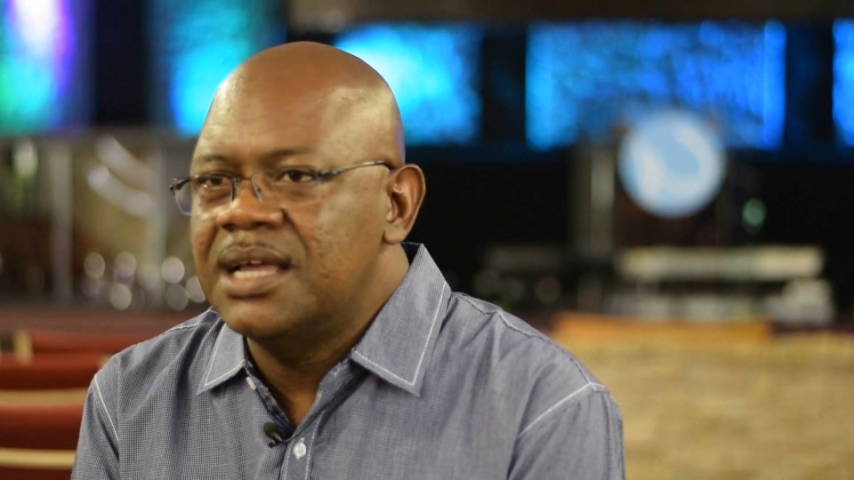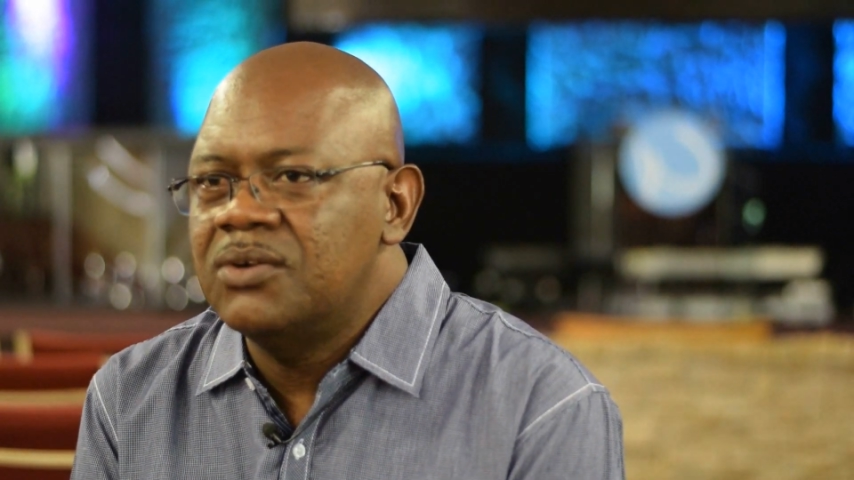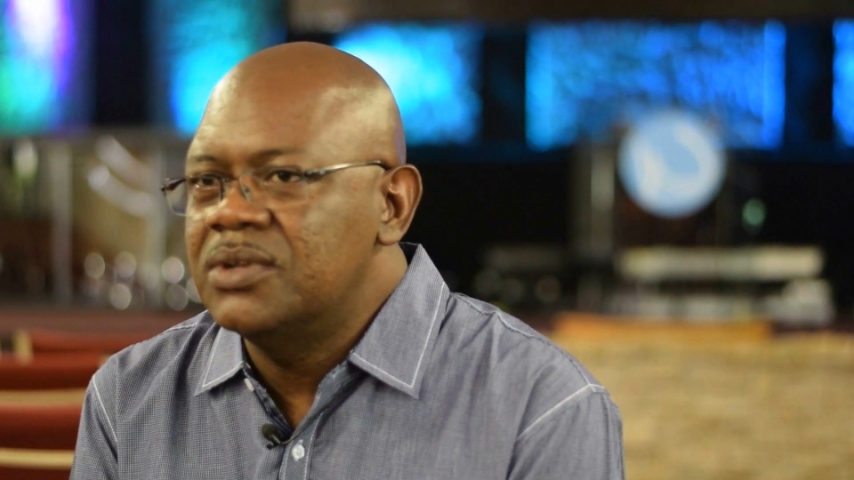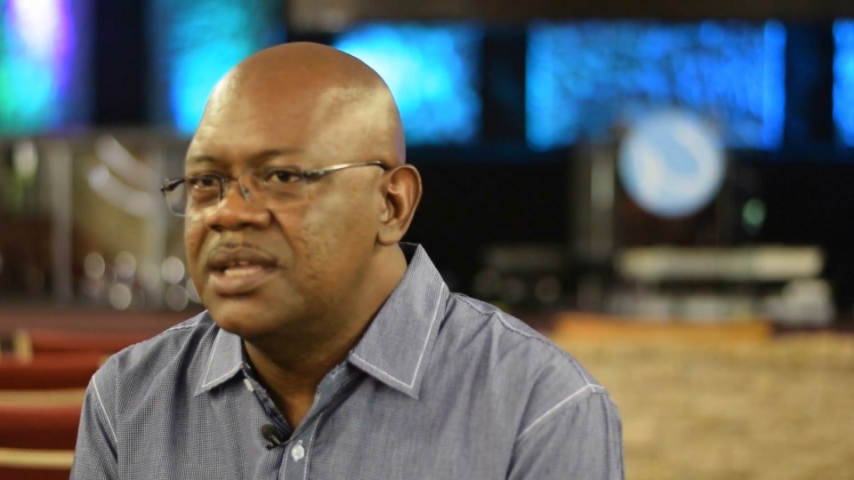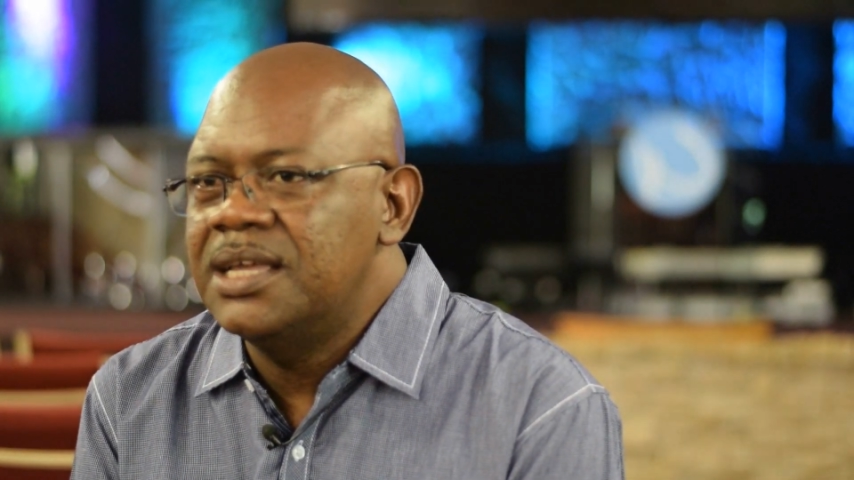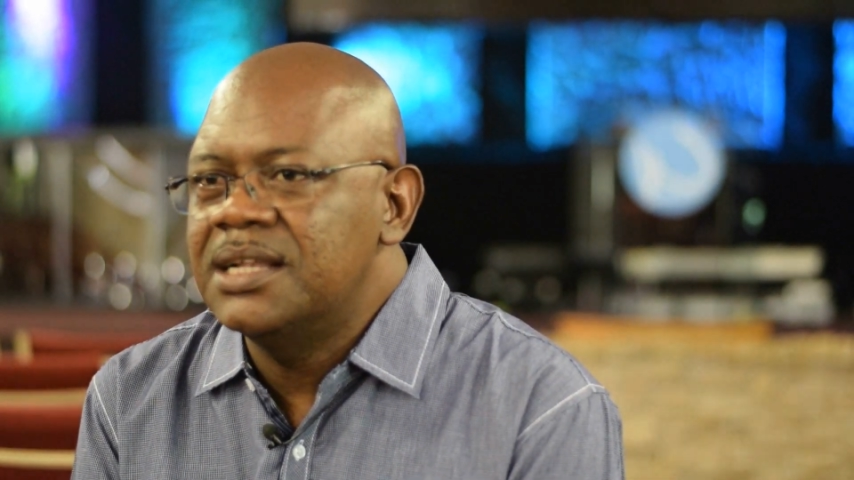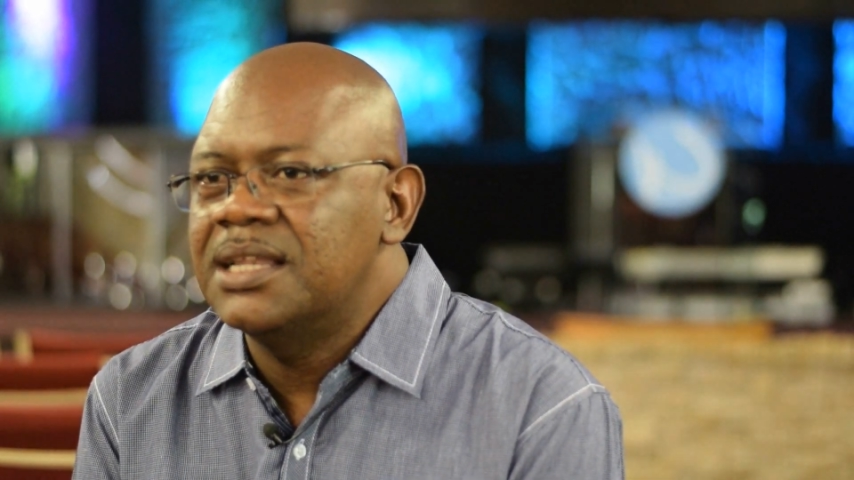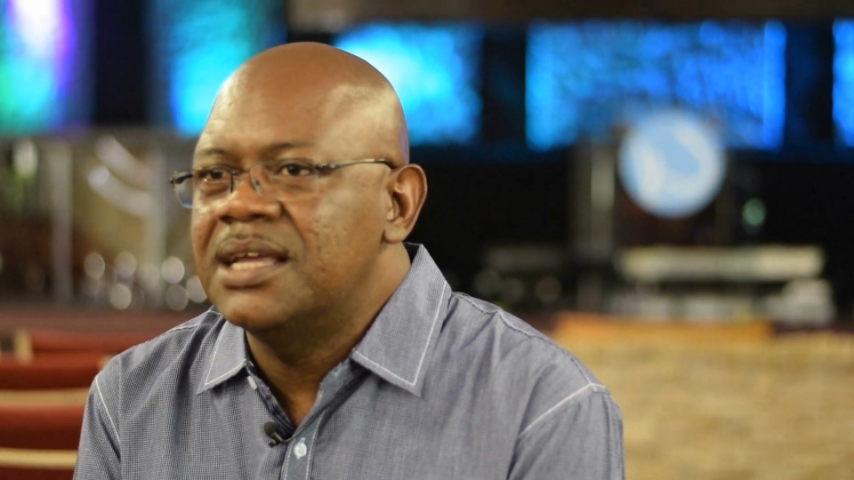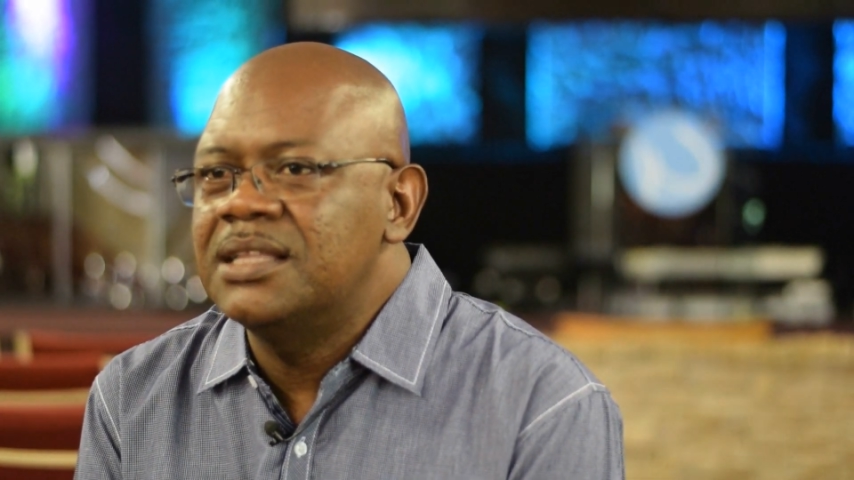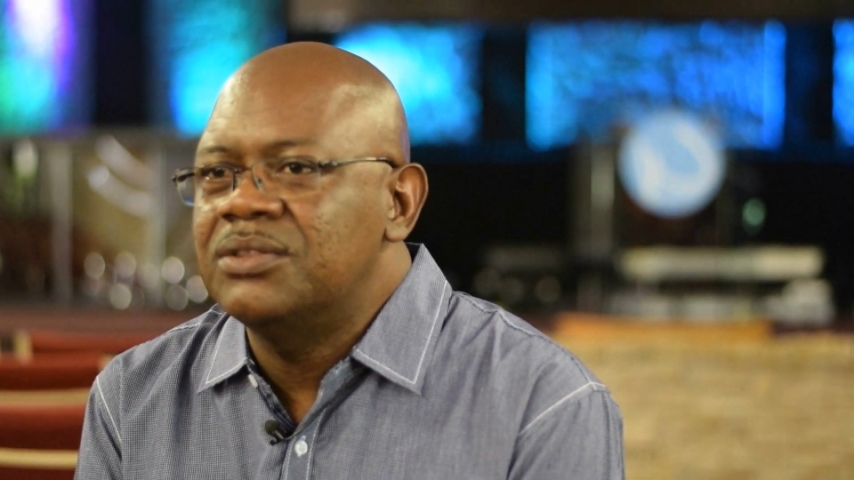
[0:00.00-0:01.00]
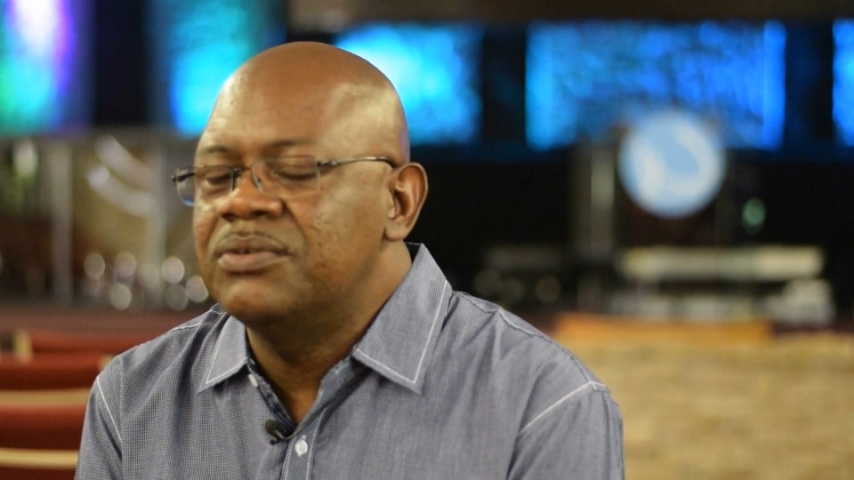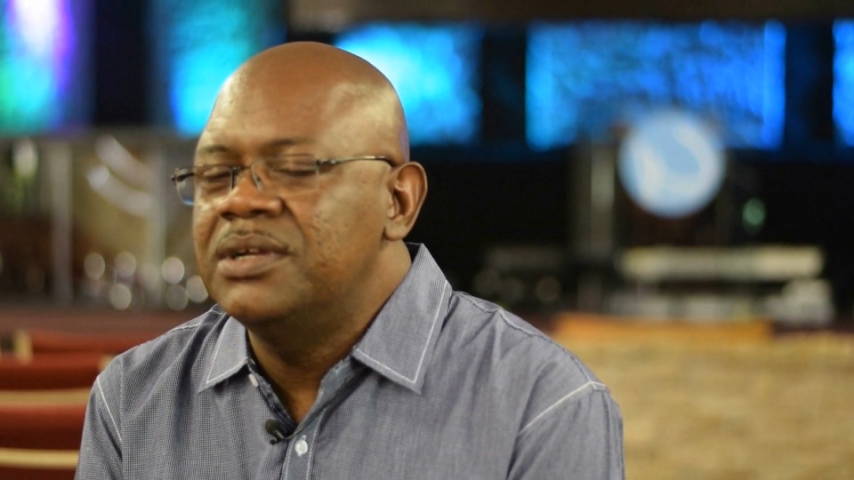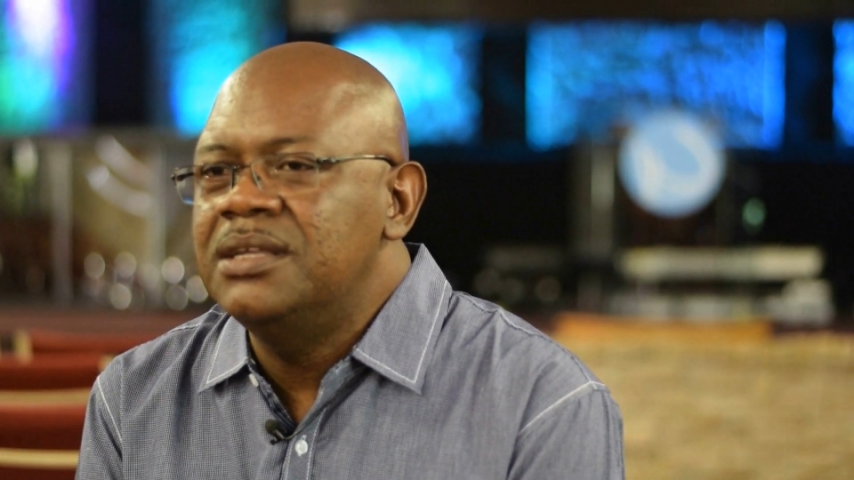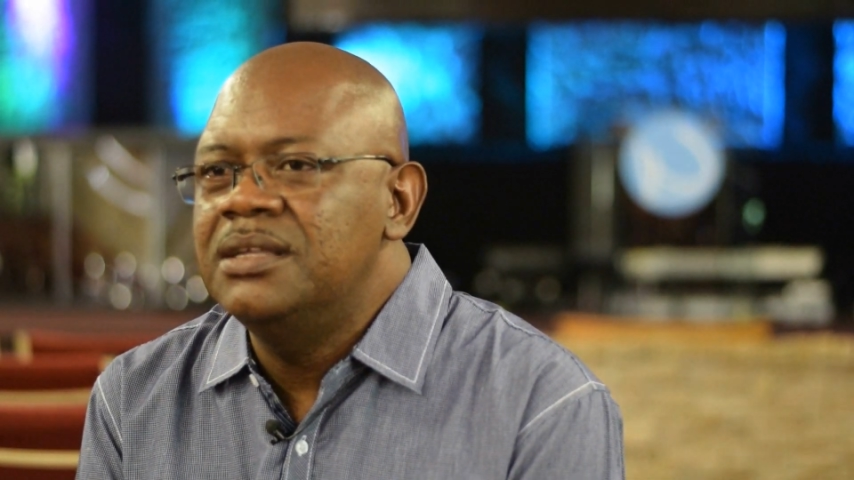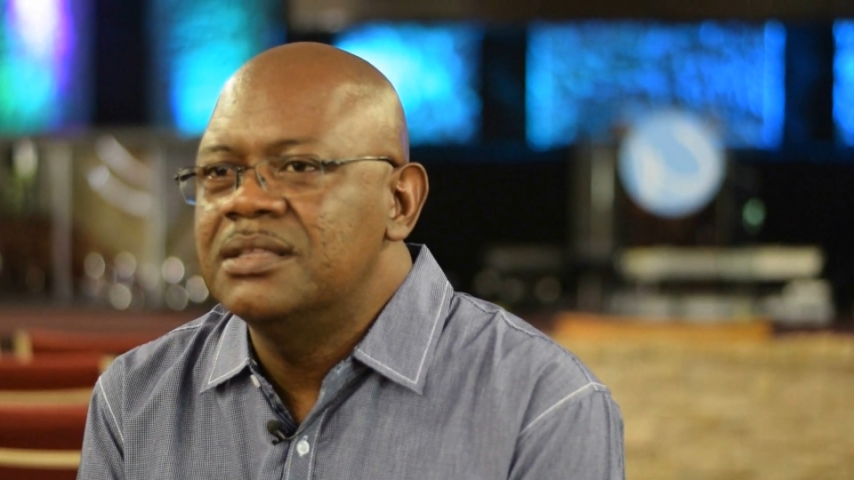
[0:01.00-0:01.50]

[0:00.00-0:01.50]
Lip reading: only had like 3